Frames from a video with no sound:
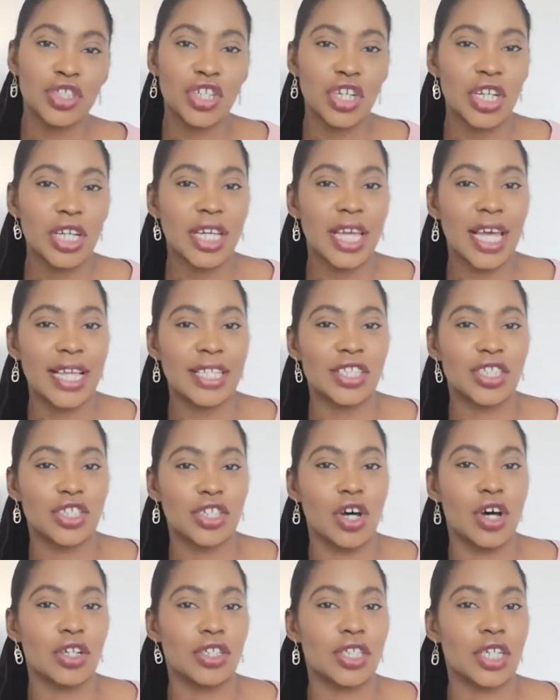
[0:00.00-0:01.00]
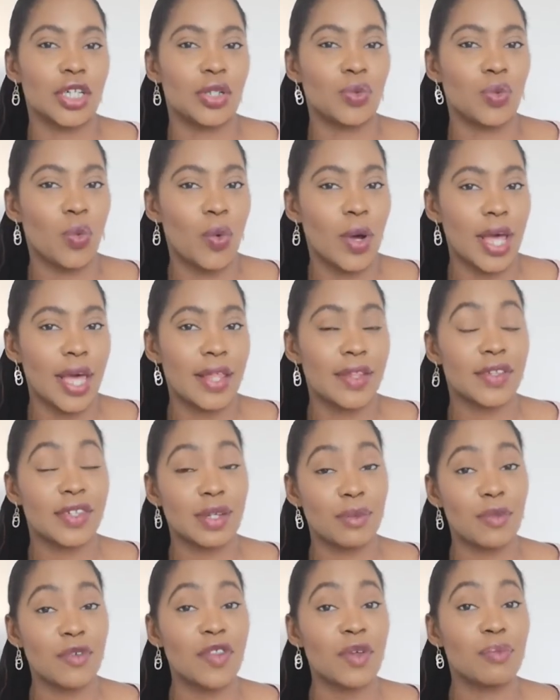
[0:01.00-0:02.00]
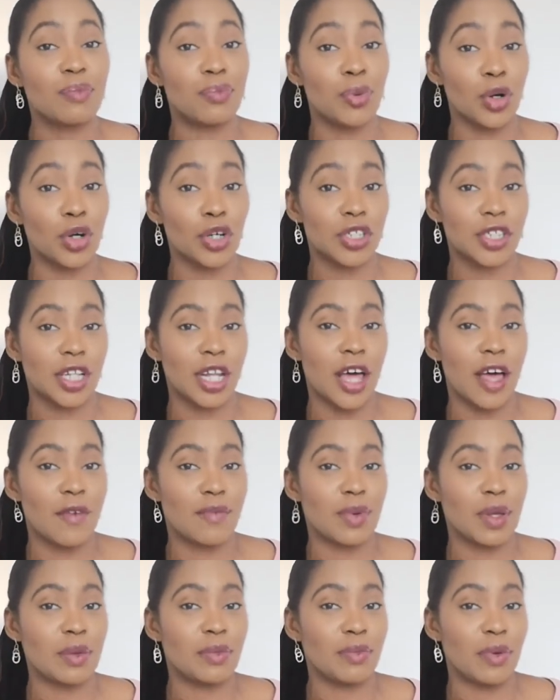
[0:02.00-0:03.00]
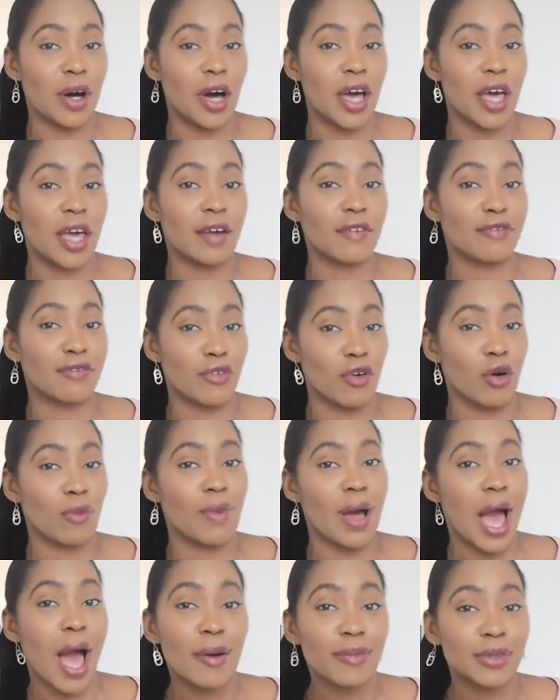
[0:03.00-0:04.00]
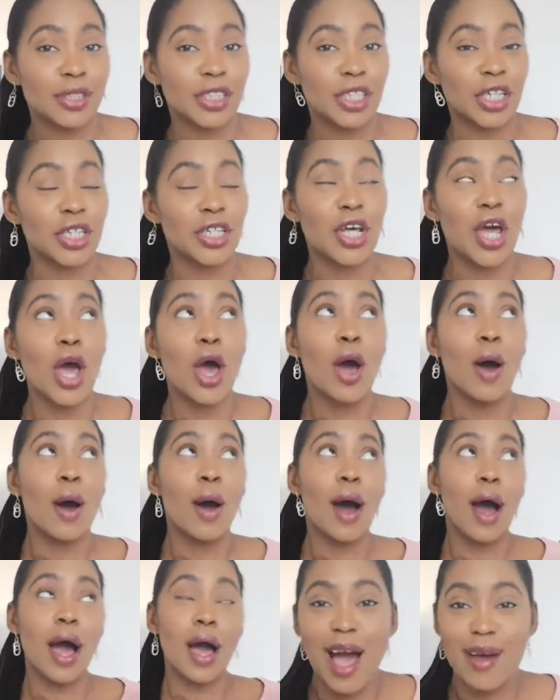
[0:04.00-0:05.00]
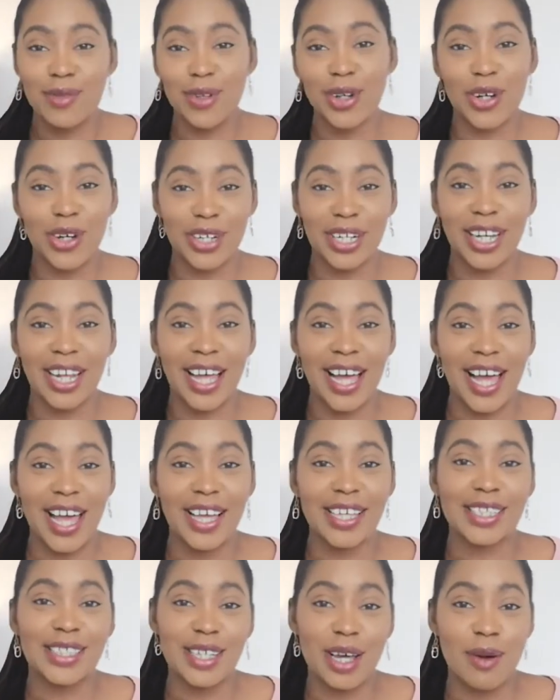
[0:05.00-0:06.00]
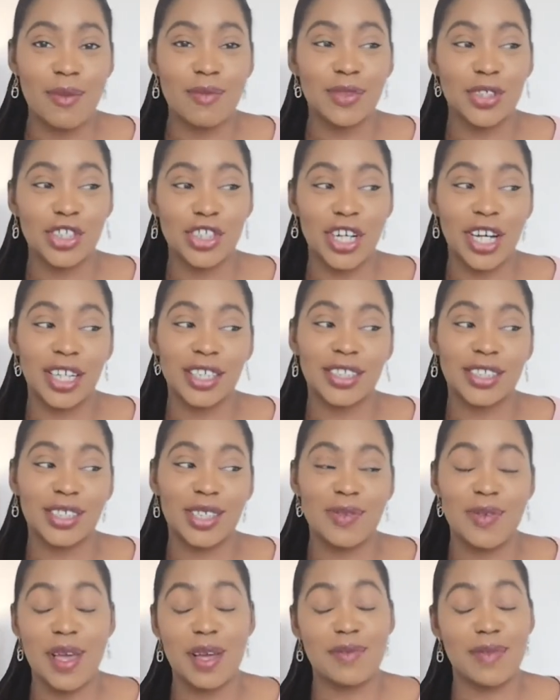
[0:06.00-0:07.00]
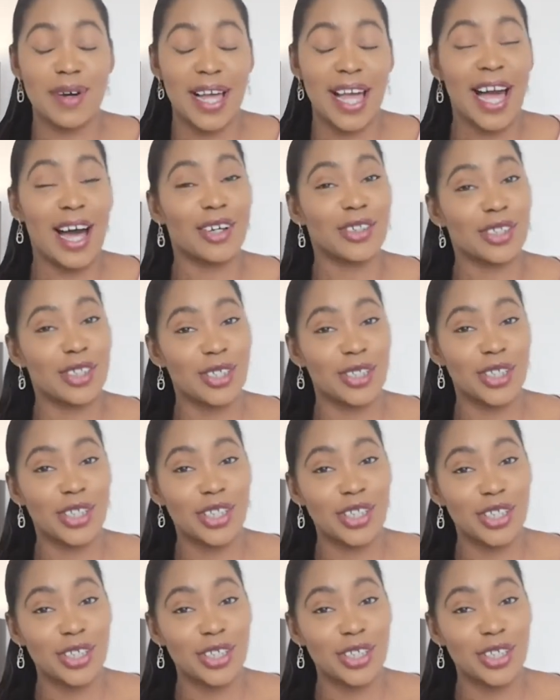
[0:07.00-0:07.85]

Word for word: just going to get started with some of the books that I've been buying from Amazon. I'm not going to lie, some just to make my house look